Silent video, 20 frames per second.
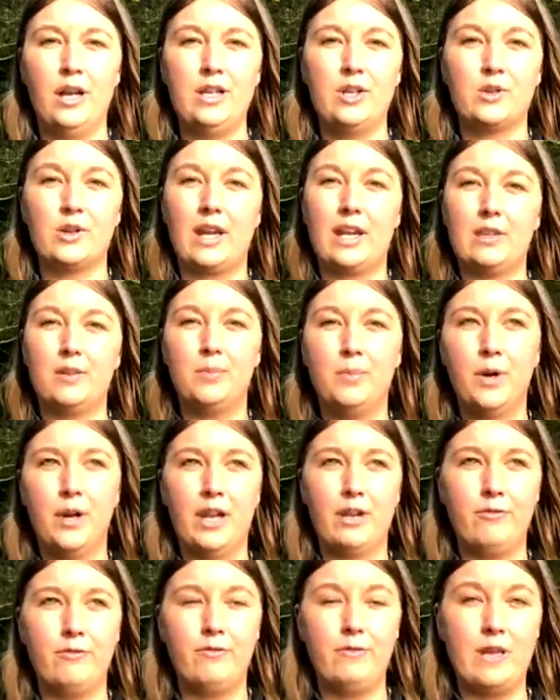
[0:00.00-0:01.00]
you can either put it
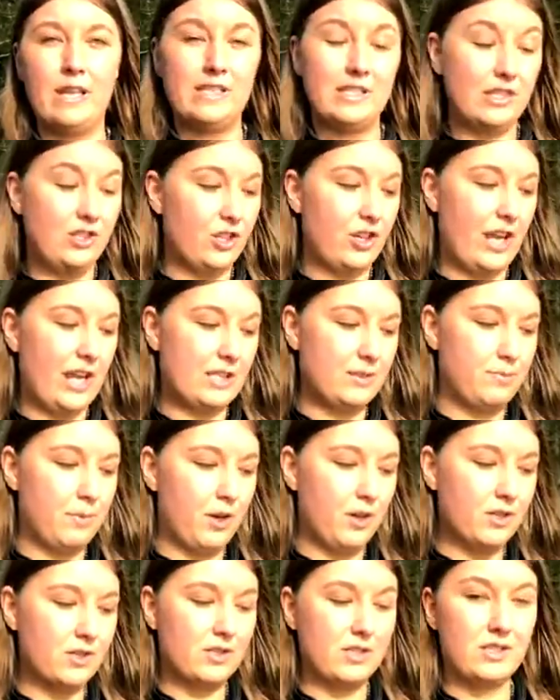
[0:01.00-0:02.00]
facing your nest
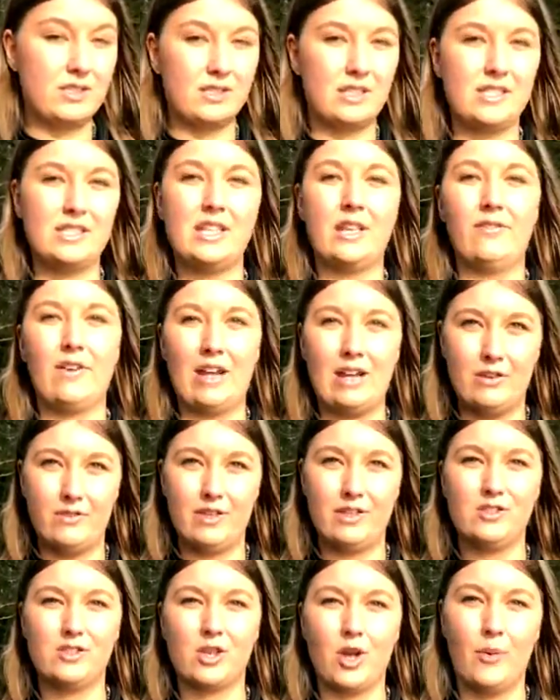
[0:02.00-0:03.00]
box to see if
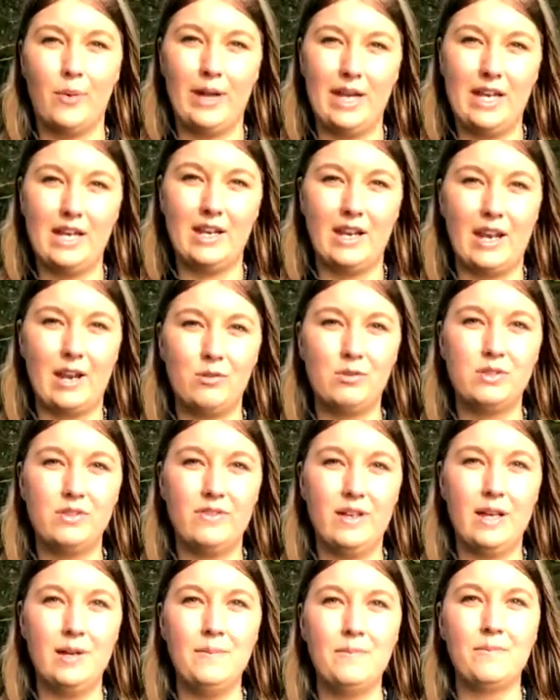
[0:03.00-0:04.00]
anything's going in and out of
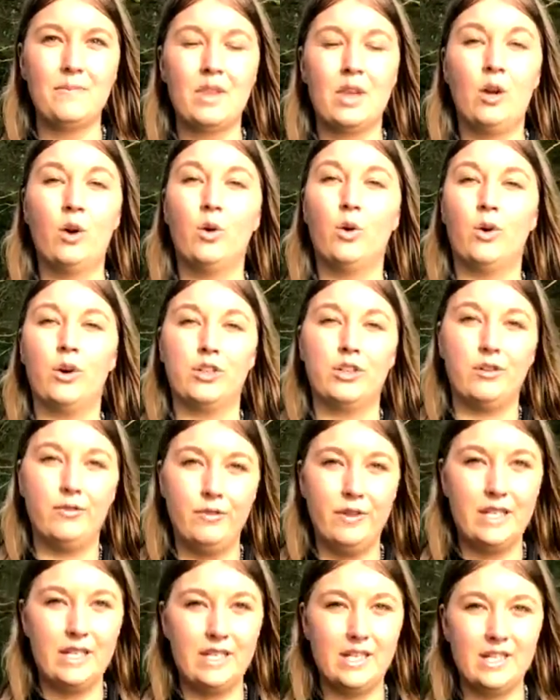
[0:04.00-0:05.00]
it, or on your
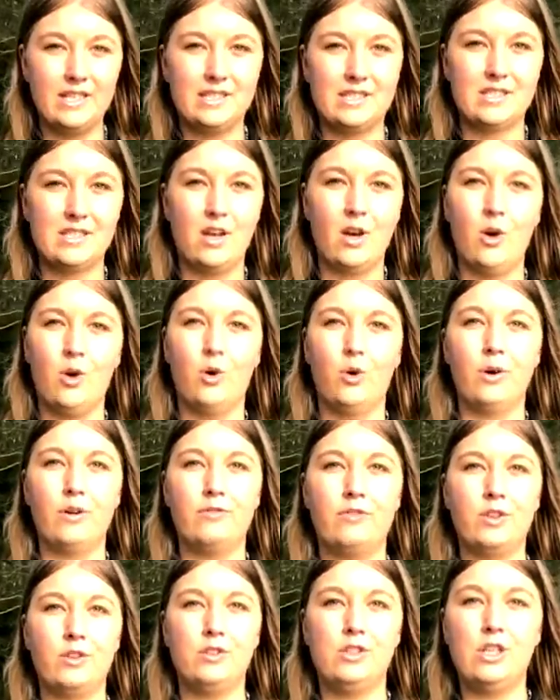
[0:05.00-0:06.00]
feeders, or if
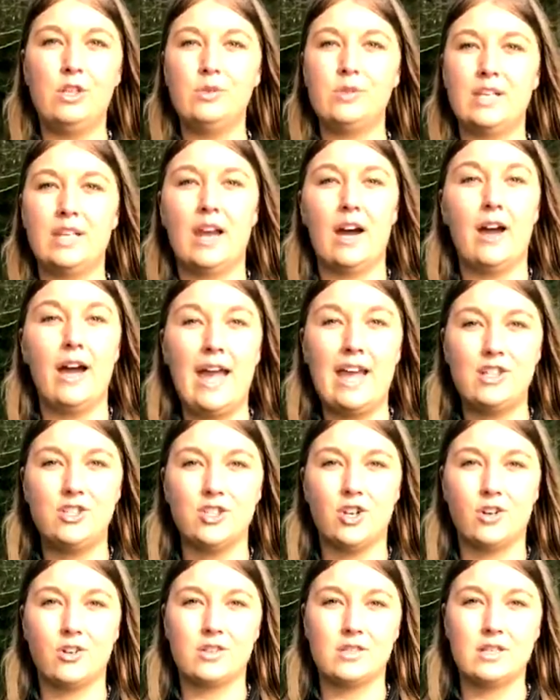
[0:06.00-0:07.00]
you're using our
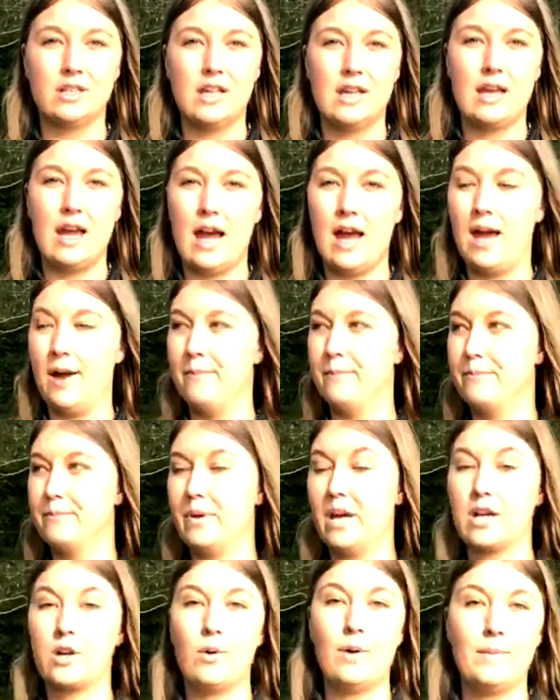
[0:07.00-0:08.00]
hedgehog
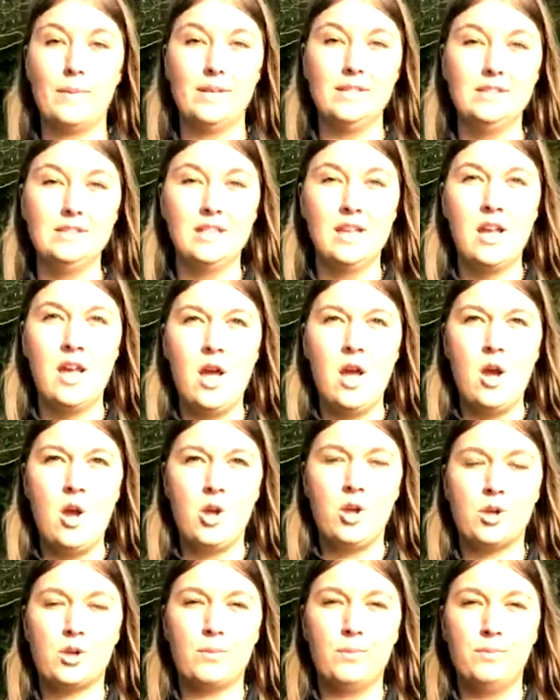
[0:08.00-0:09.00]
equipment,
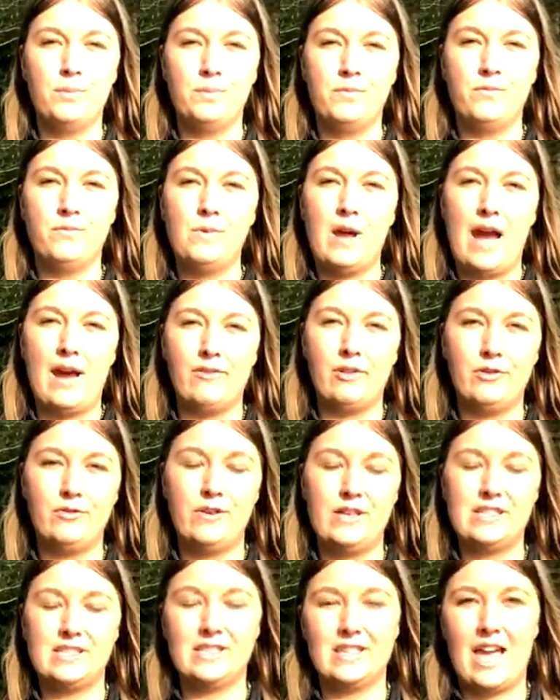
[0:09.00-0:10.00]
you can have it
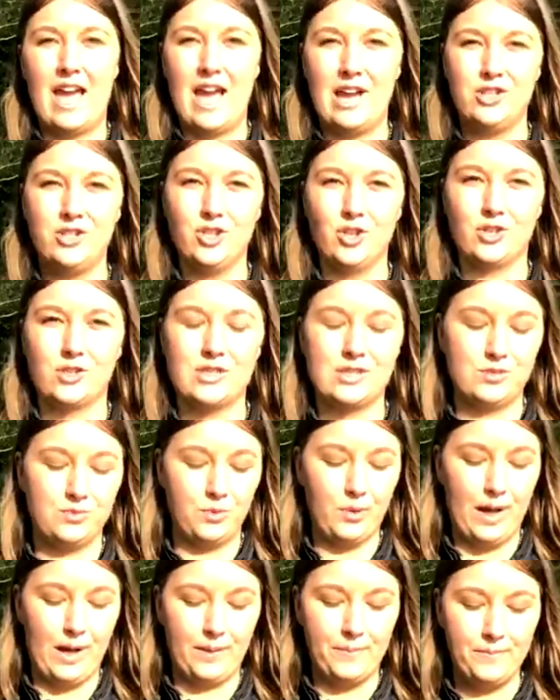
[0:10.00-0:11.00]
facing the hedgehogs as
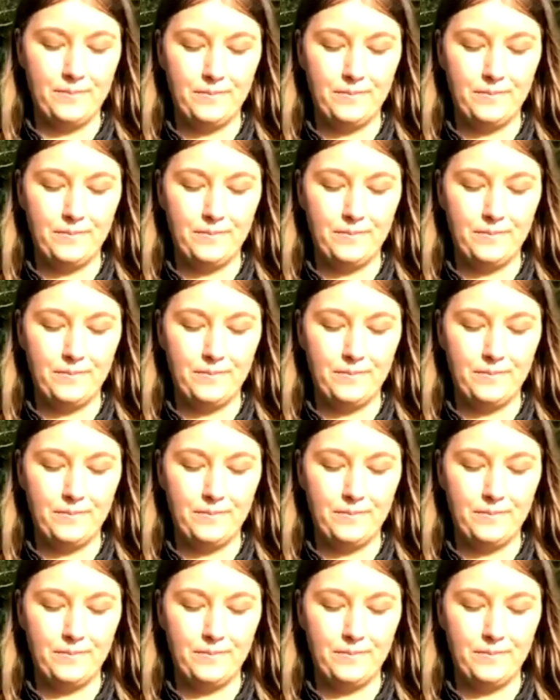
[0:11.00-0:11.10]
well.